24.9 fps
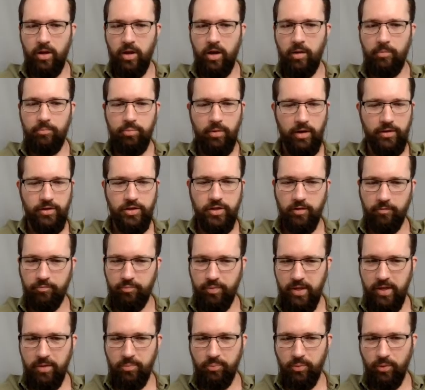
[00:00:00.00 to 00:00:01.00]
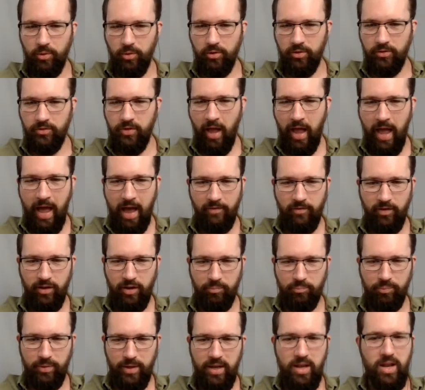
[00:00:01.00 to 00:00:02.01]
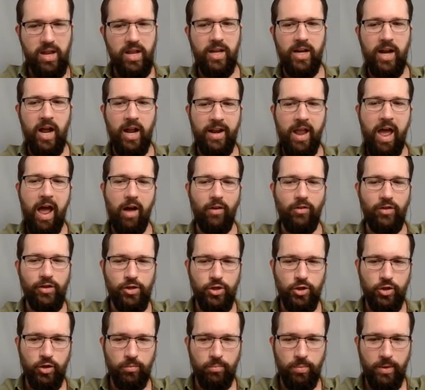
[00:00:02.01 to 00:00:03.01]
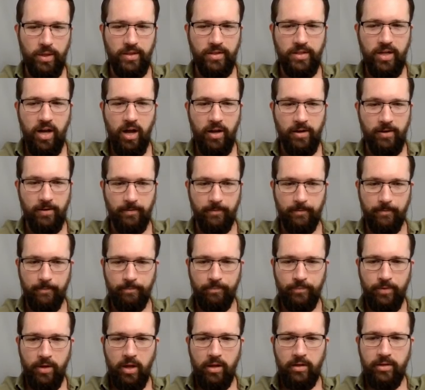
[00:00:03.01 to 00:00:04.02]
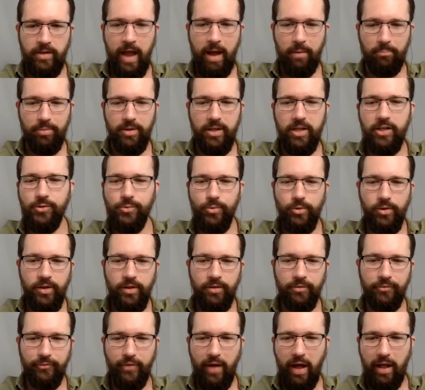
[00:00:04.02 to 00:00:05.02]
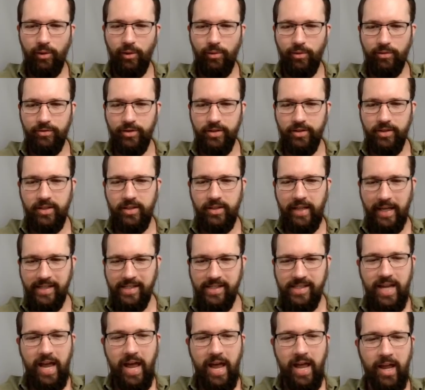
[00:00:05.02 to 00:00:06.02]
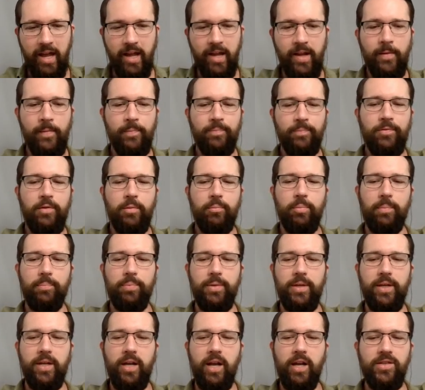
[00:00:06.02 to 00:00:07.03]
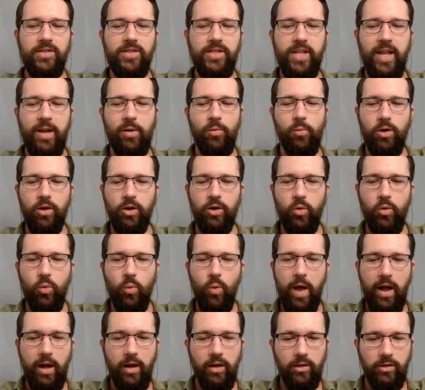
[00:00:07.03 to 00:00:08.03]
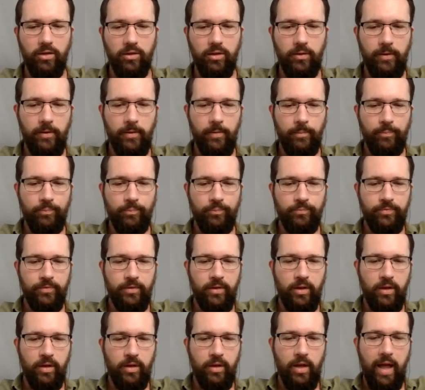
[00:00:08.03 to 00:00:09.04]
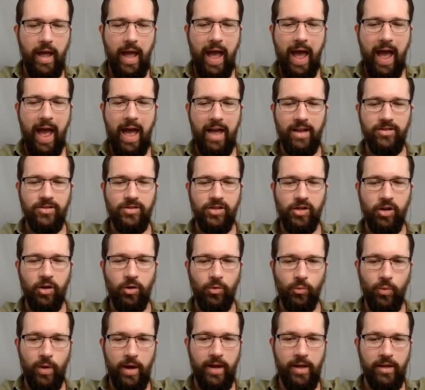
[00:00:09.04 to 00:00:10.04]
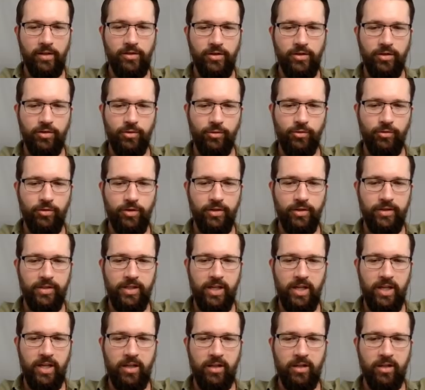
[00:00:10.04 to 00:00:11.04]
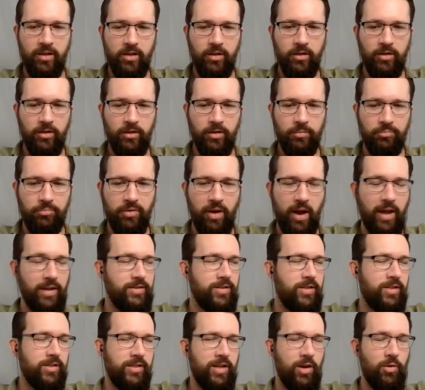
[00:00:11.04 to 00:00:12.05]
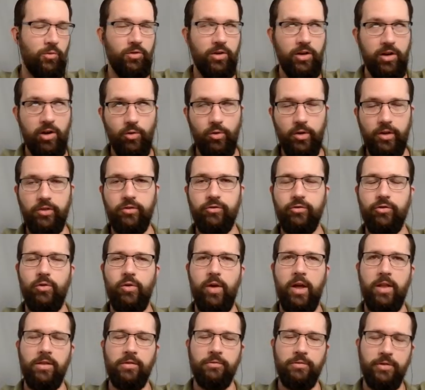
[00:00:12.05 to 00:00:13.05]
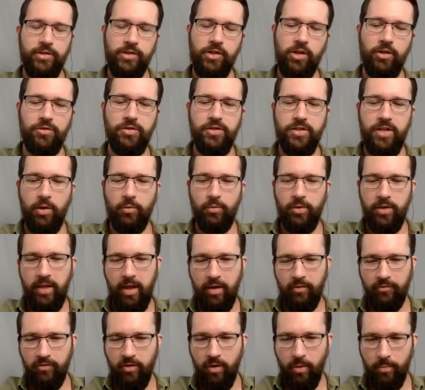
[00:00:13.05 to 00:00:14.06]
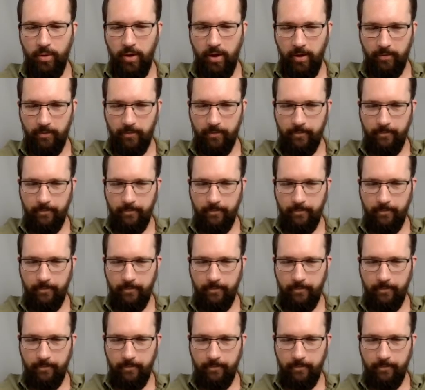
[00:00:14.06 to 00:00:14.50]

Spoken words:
A bunch of people that have an opinion on how this should be done. Not because we're going to follow everything they say, but because they work well as a way to critique the process that we're going through and the results that we get from it.